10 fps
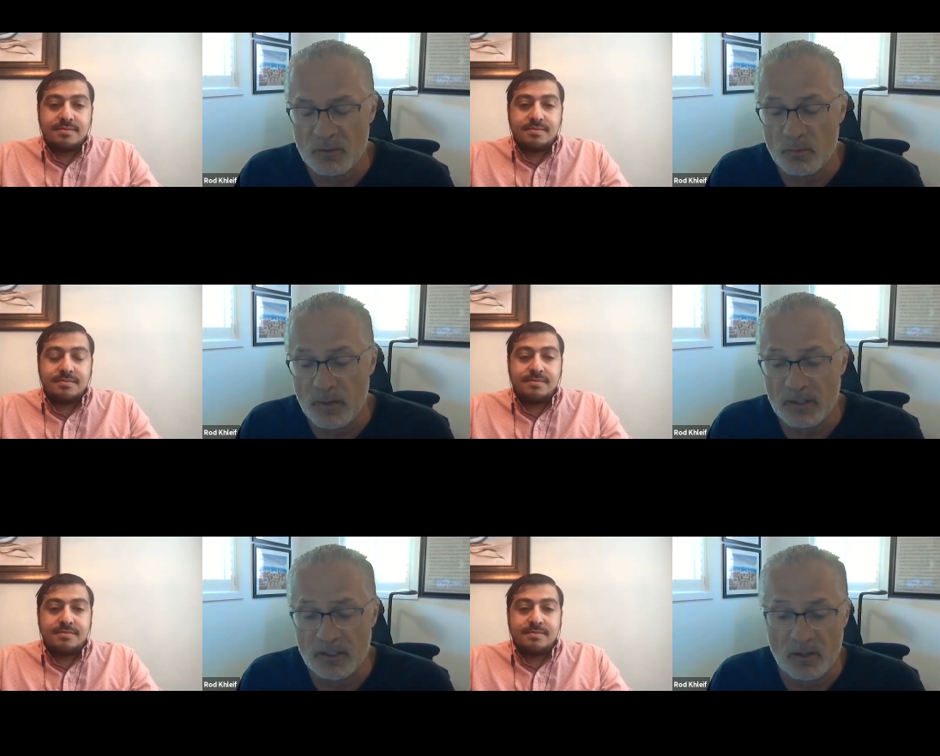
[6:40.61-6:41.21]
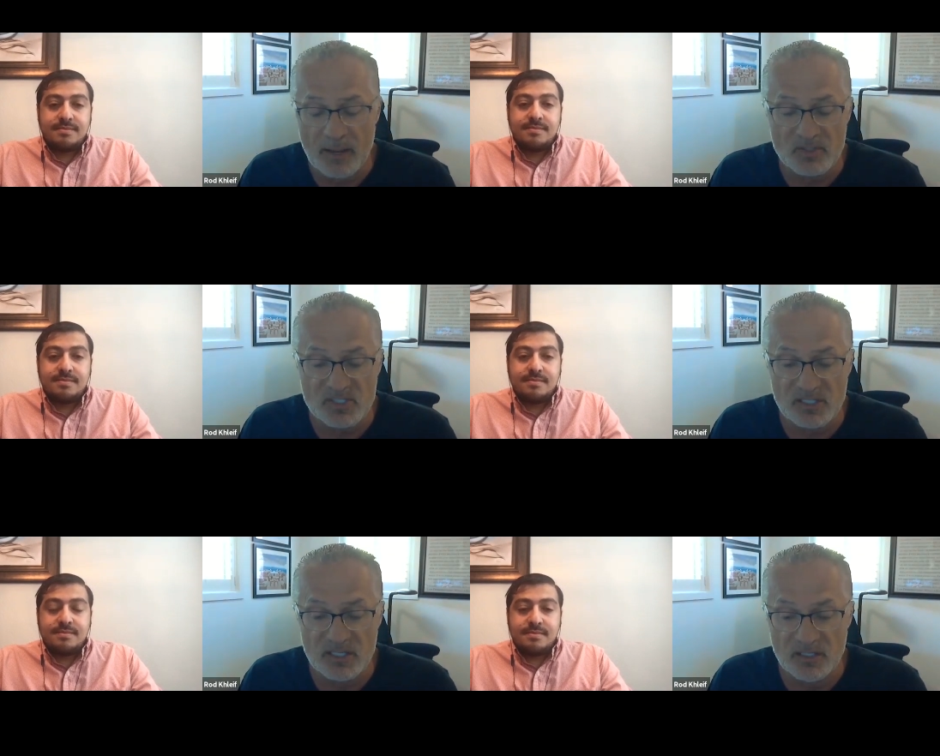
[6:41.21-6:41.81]
Speaker 1: you know obviously
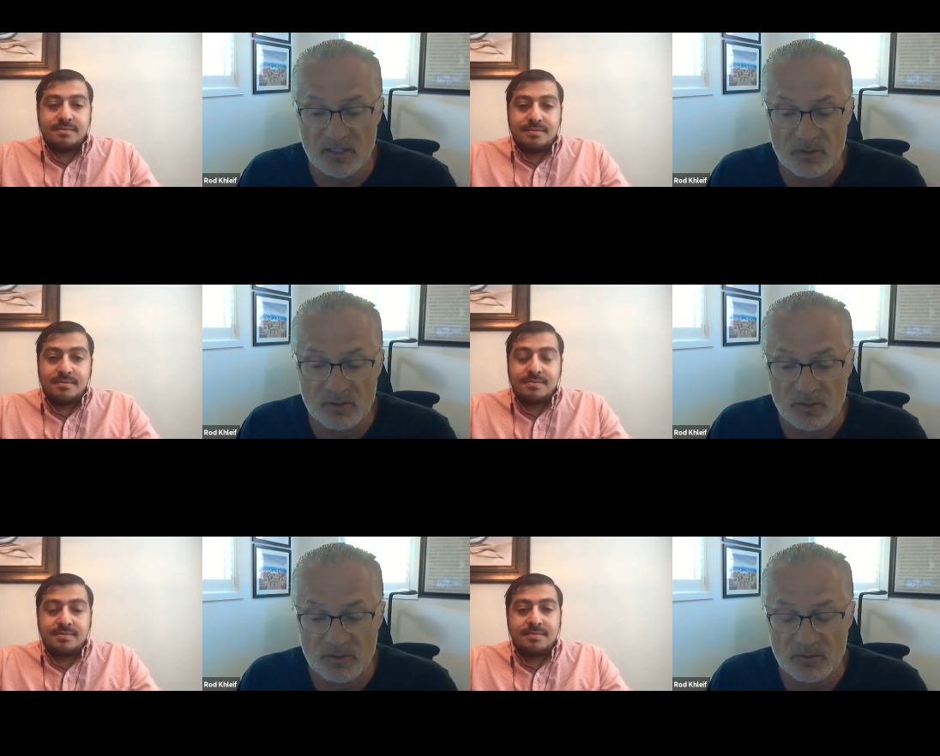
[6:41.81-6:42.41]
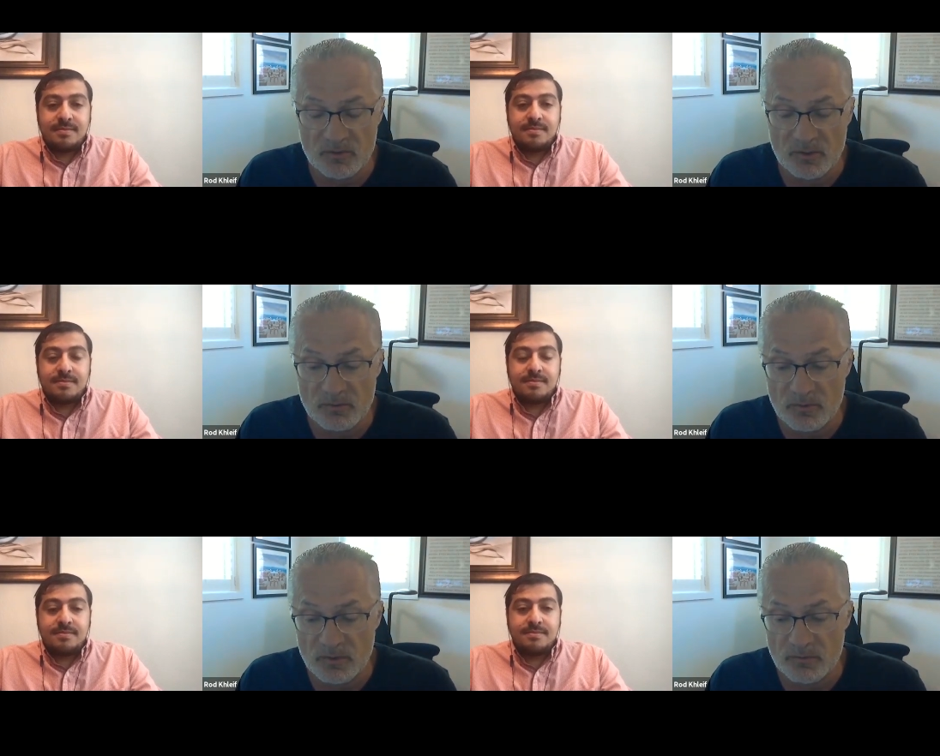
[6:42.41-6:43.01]
your your your
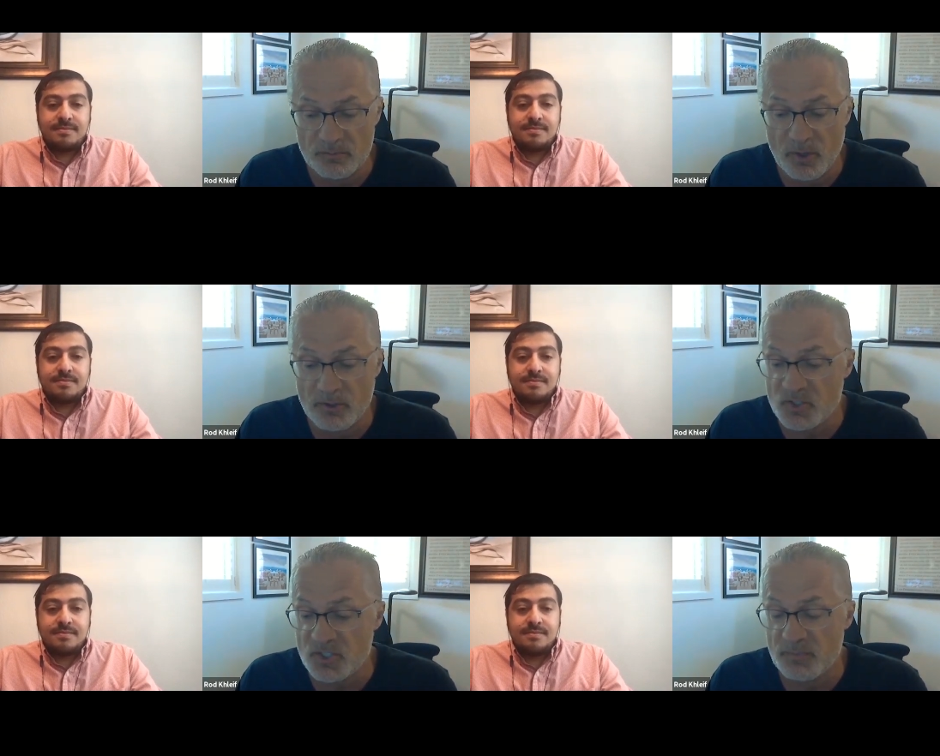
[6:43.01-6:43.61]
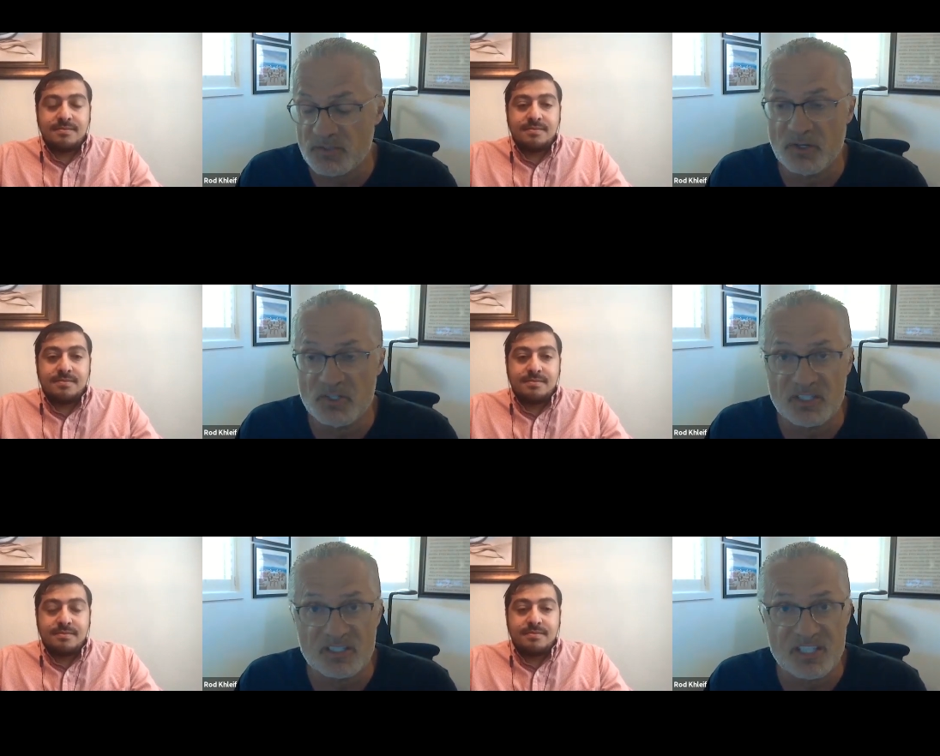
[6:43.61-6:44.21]
partnership is very
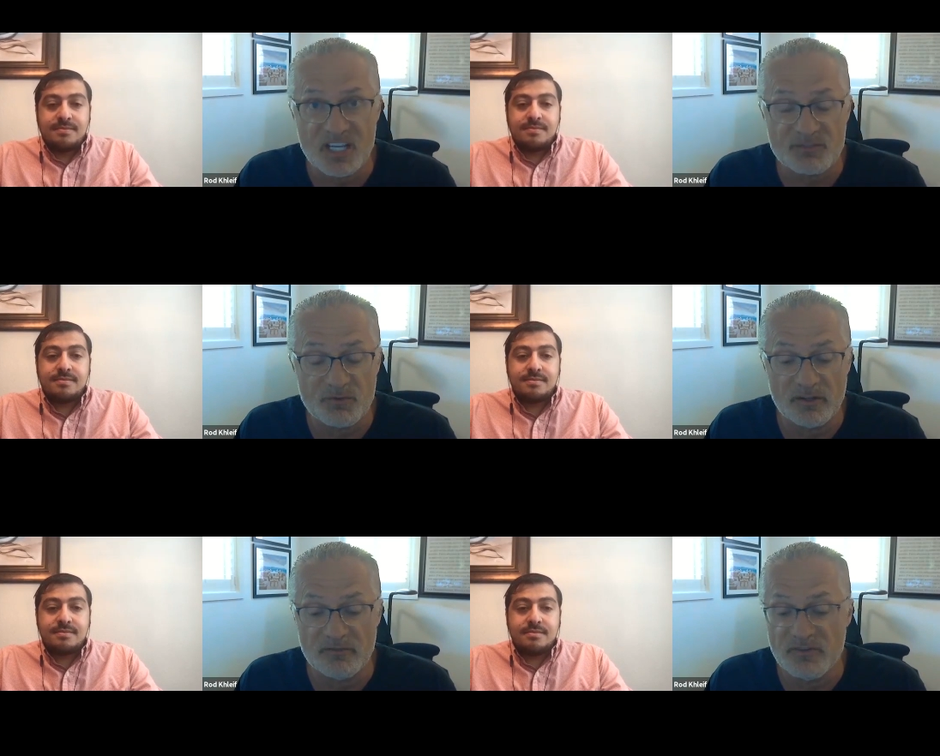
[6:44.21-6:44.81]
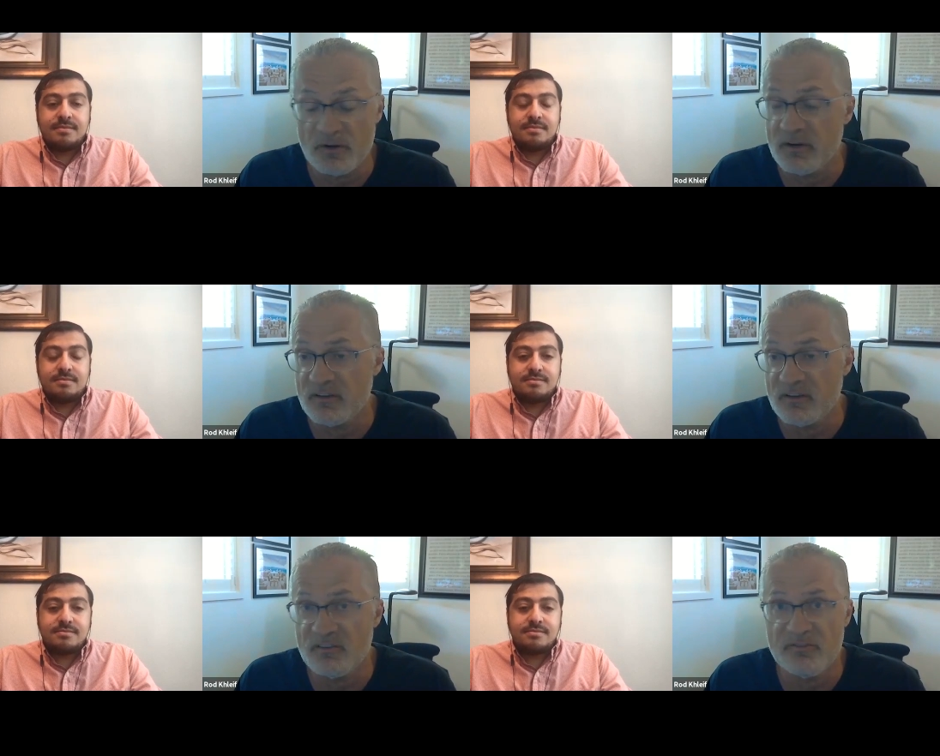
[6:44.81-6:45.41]
successful and very
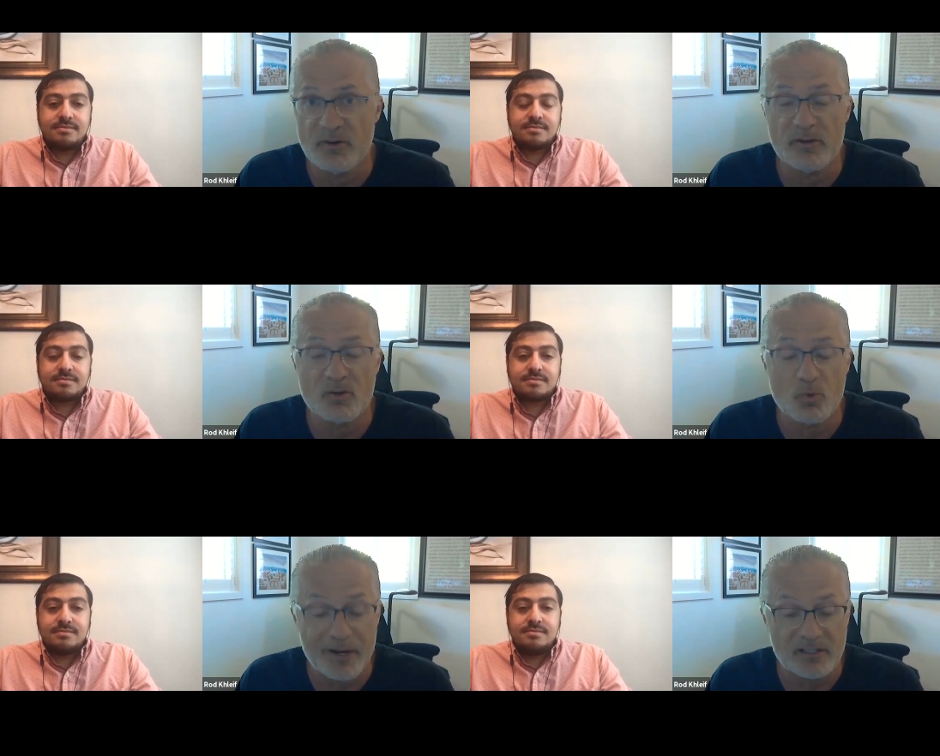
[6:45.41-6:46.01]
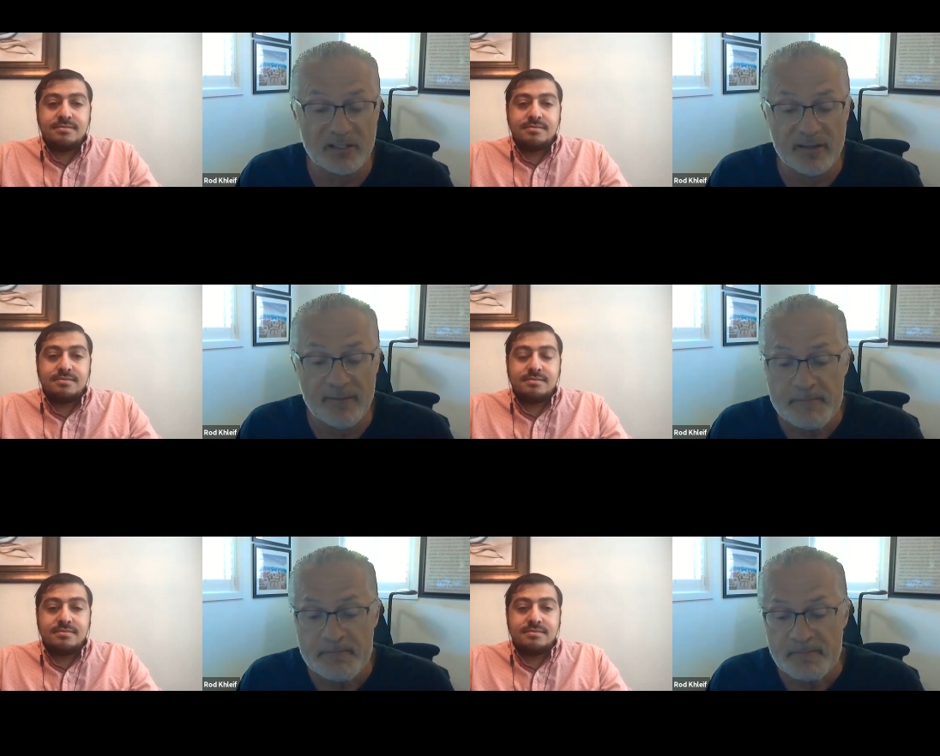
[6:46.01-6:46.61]
very quickly
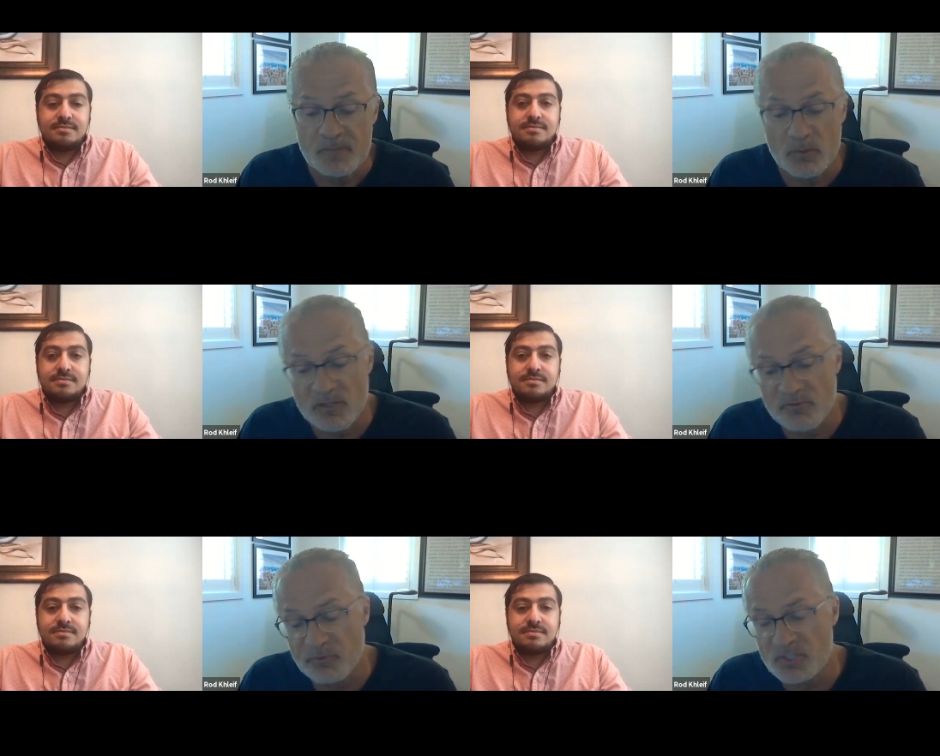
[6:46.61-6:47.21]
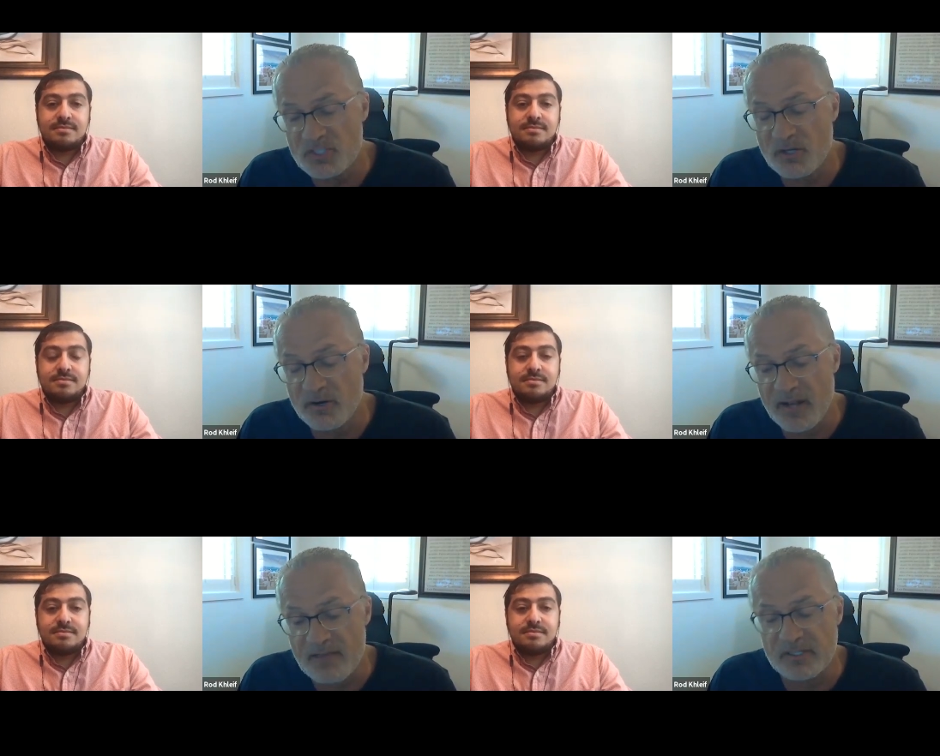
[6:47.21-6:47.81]
when you first started
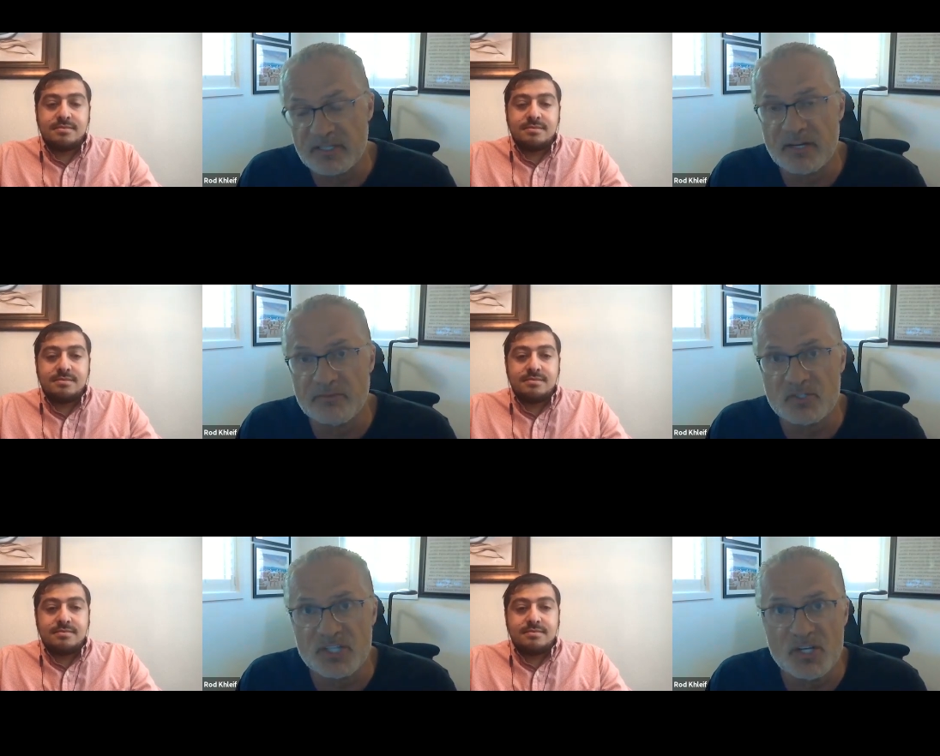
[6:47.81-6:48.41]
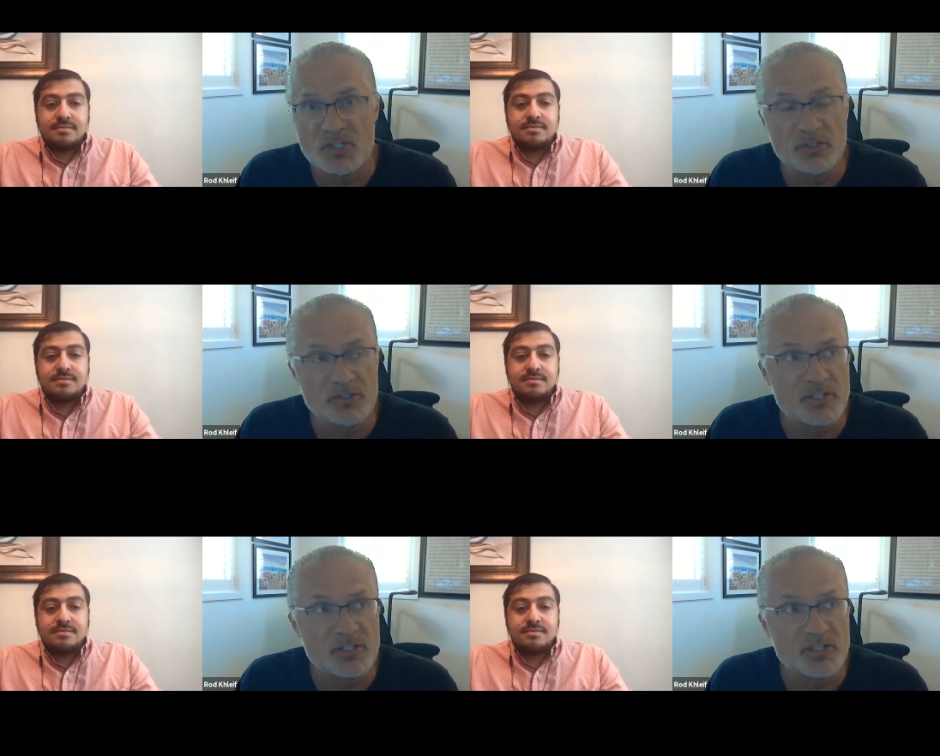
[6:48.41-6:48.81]
having conversations